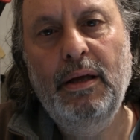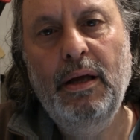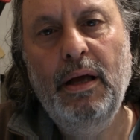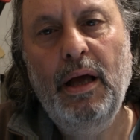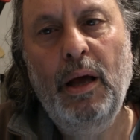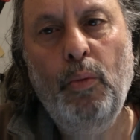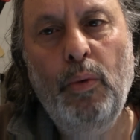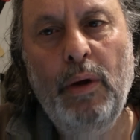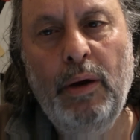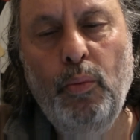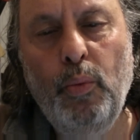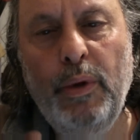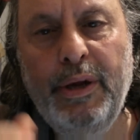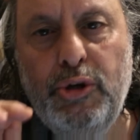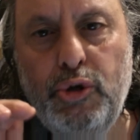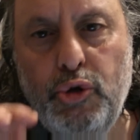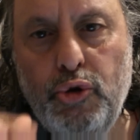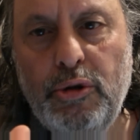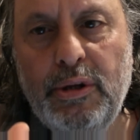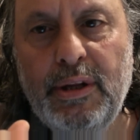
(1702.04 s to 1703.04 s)
And when we
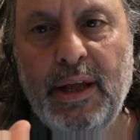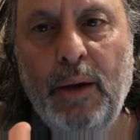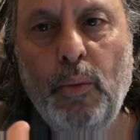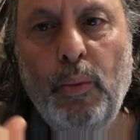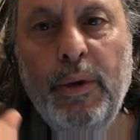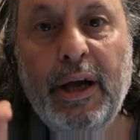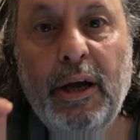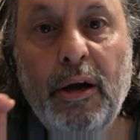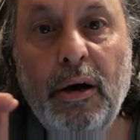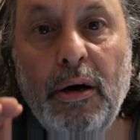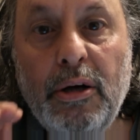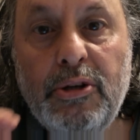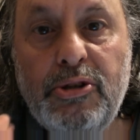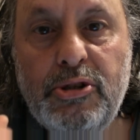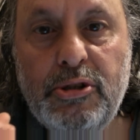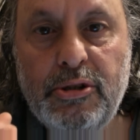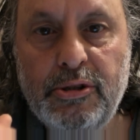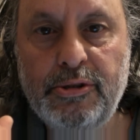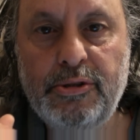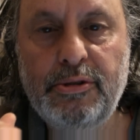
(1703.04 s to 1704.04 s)
do that, we're
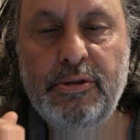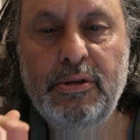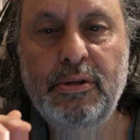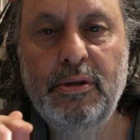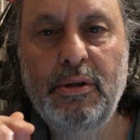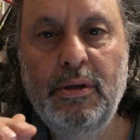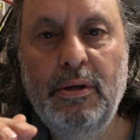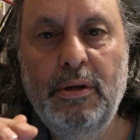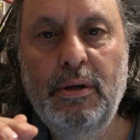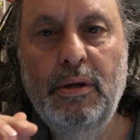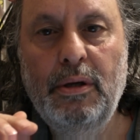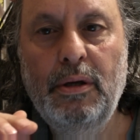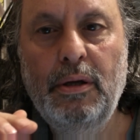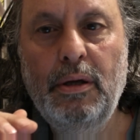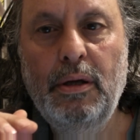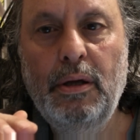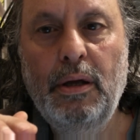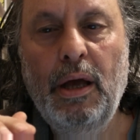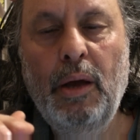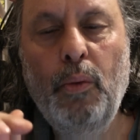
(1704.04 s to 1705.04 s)
conscious
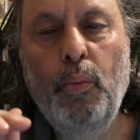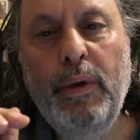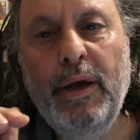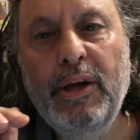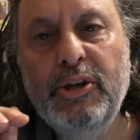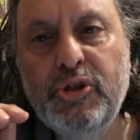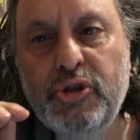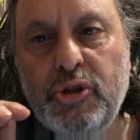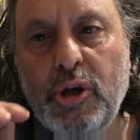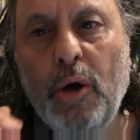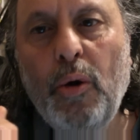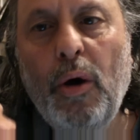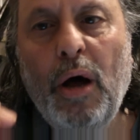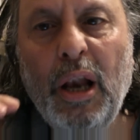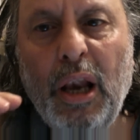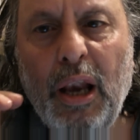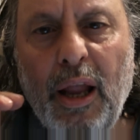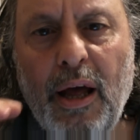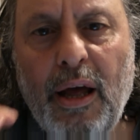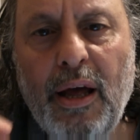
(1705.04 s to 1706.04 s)
and we are so
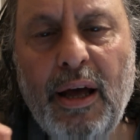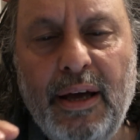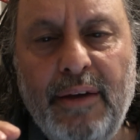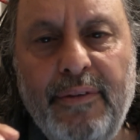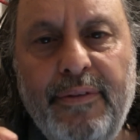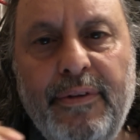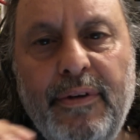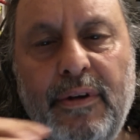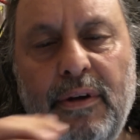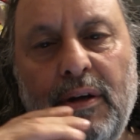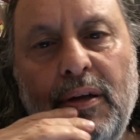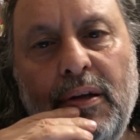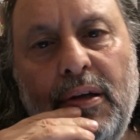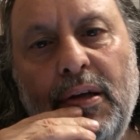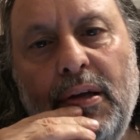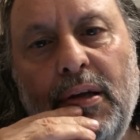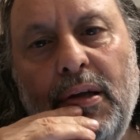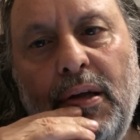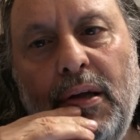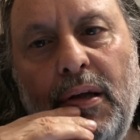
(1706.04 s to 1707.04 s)
alive
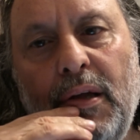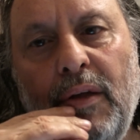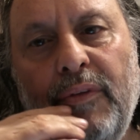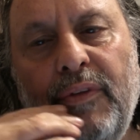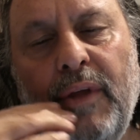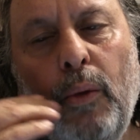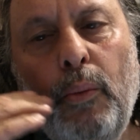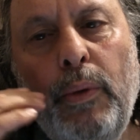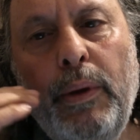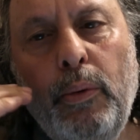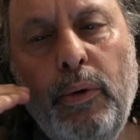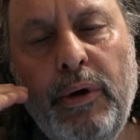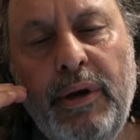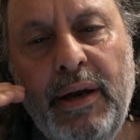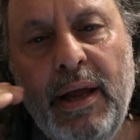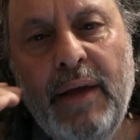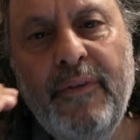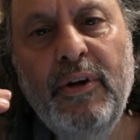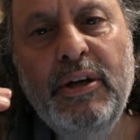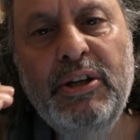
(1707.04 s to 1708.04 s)
that we would
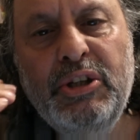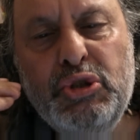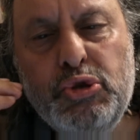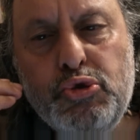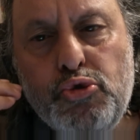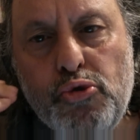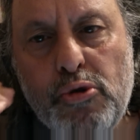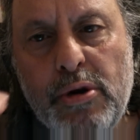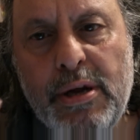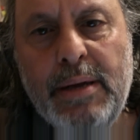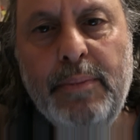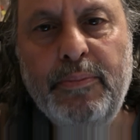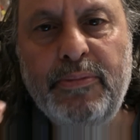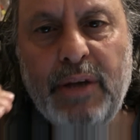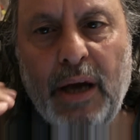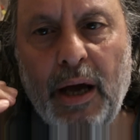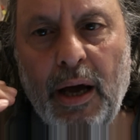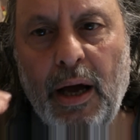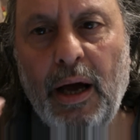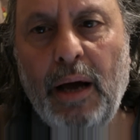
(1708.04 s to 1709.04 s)
never dream
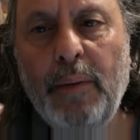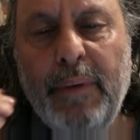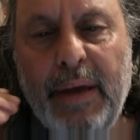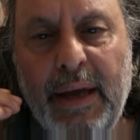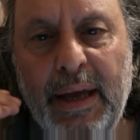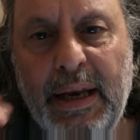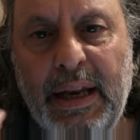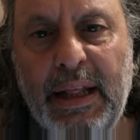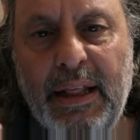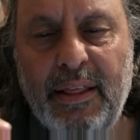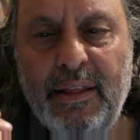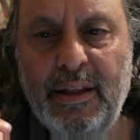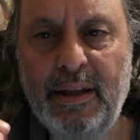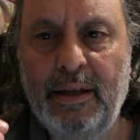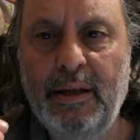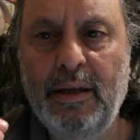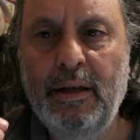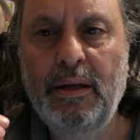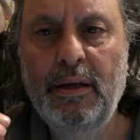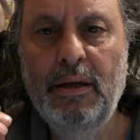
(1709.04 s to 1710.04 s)
to harm
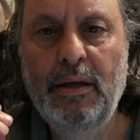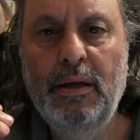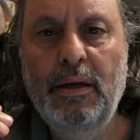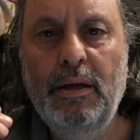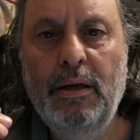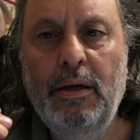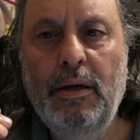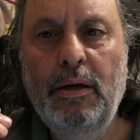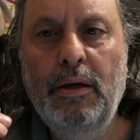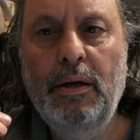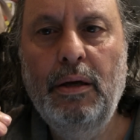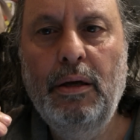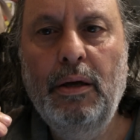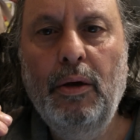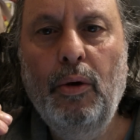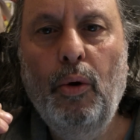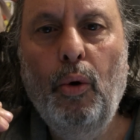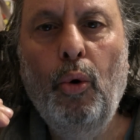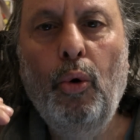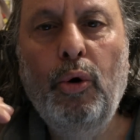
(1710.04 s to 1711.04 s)
anything
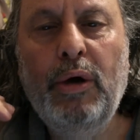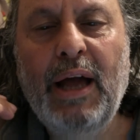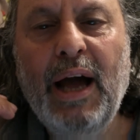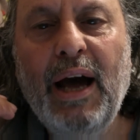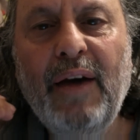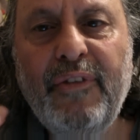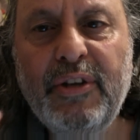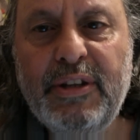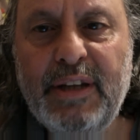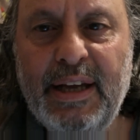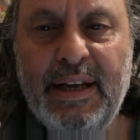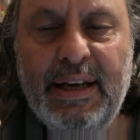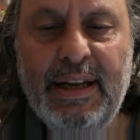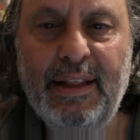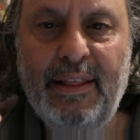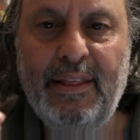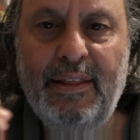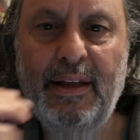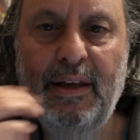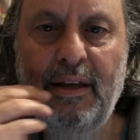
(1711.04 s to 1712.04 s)
or covet
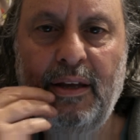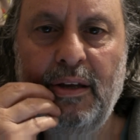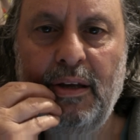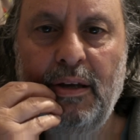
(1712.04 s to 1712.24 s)
anything.